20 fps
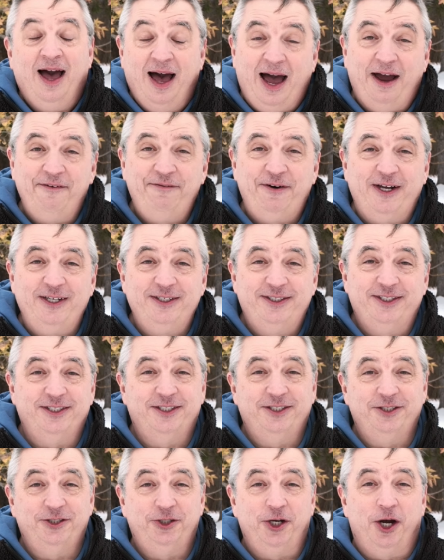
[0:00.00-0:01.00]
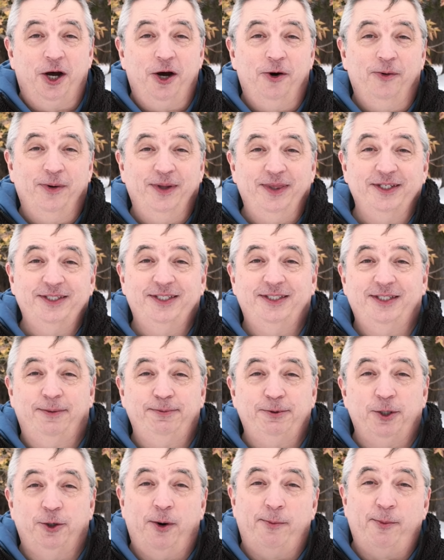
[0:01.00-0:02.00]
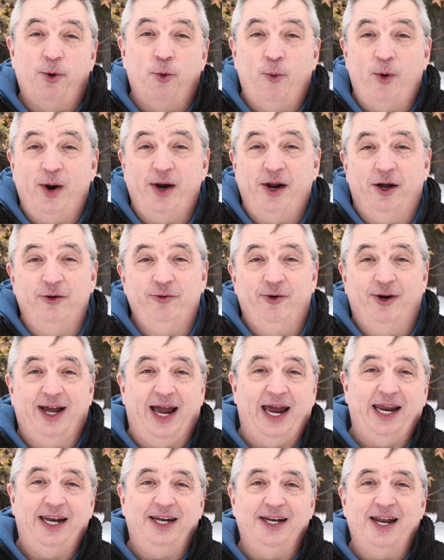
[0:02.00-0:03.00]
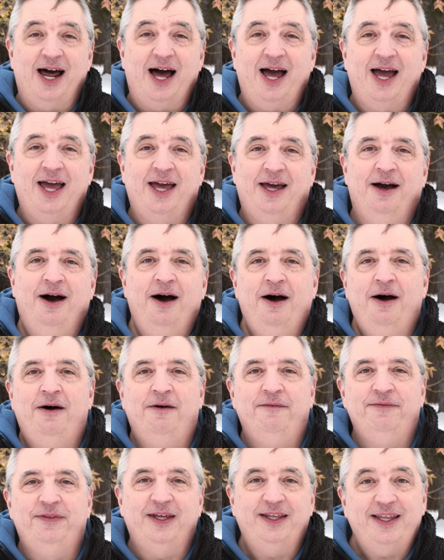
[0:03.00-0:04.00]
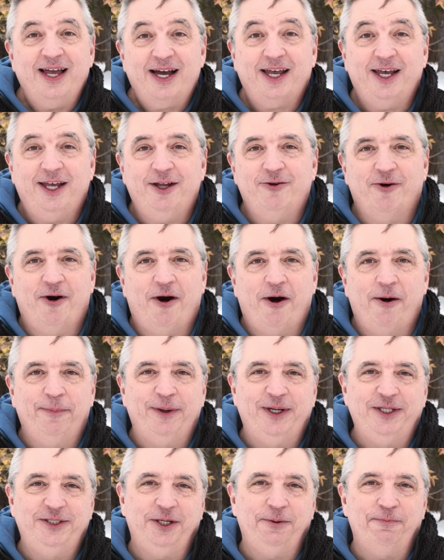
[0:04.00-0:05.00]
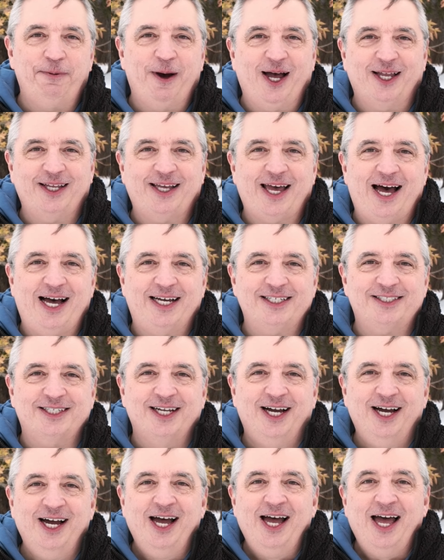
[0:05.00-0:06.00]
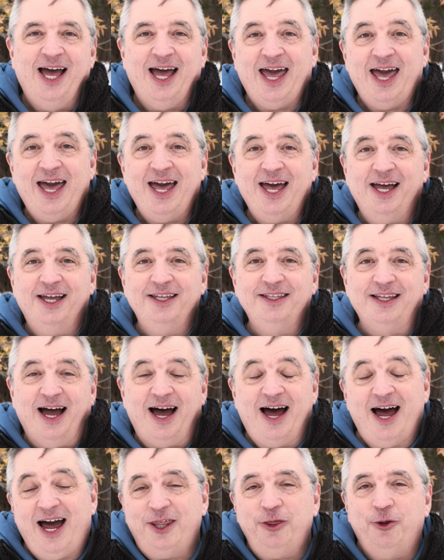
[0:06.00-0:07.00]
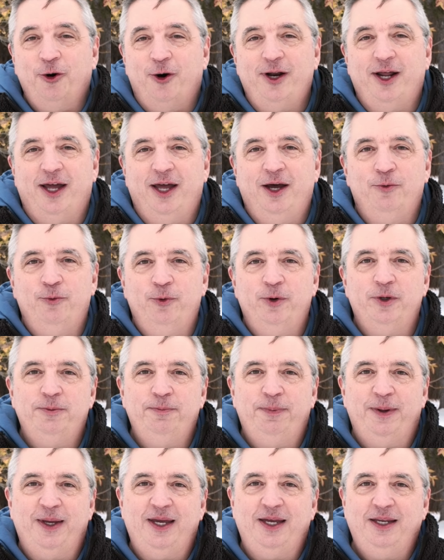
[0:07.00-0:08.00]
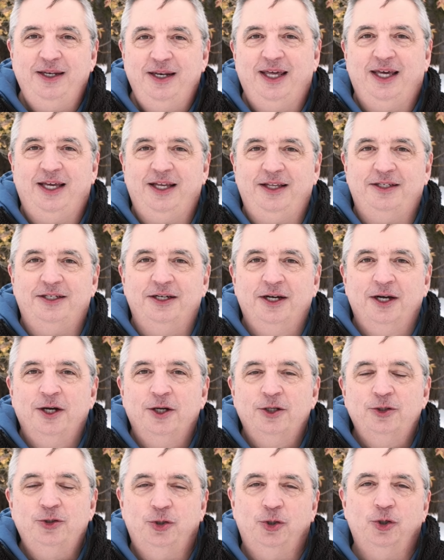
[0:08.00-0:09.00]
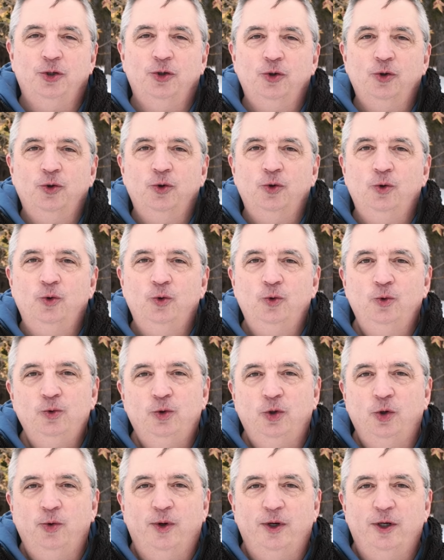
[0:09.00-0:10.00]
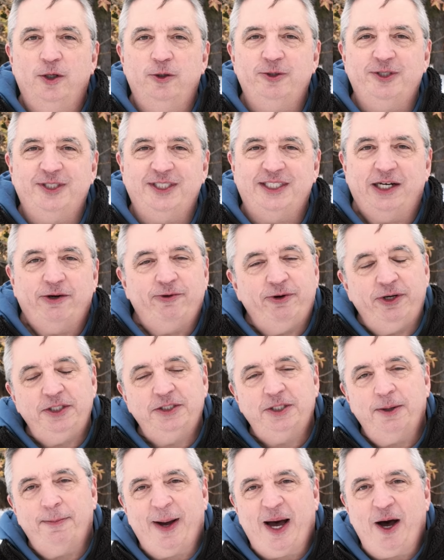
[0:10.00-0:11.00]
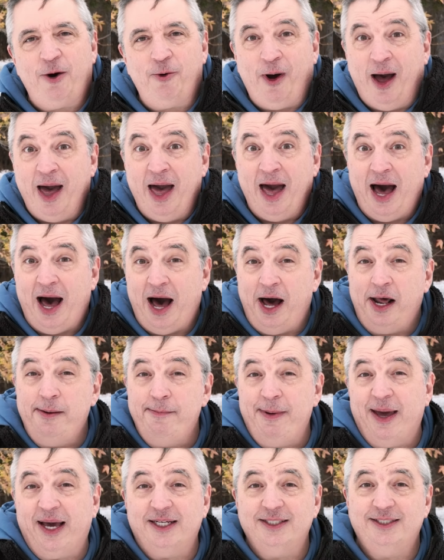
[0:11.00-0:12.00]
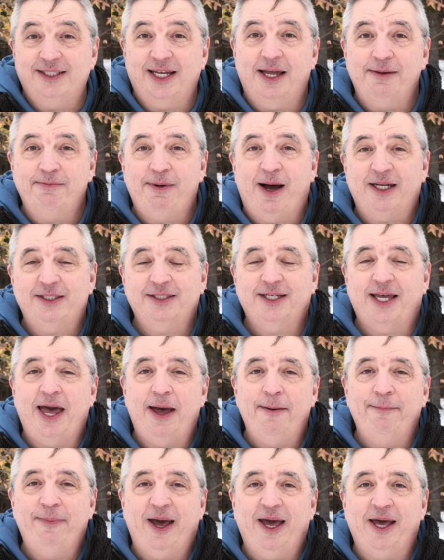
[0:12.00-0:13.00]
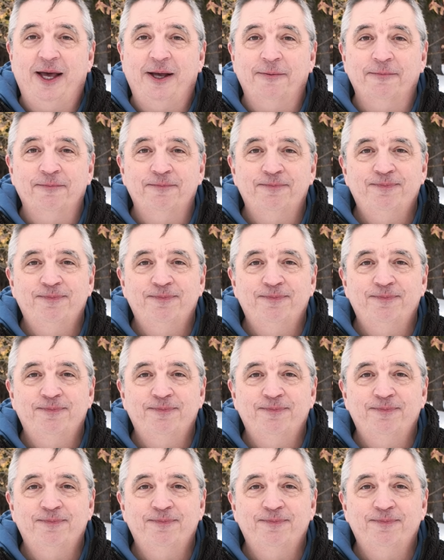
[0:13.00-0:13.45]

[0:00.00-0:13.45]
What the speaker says: Hi friends, this is Joe, and this is episode number 189 of the Dekahedron RPG podcast. And I thought it would be neat to do a little series about how to make a sandbox campaign.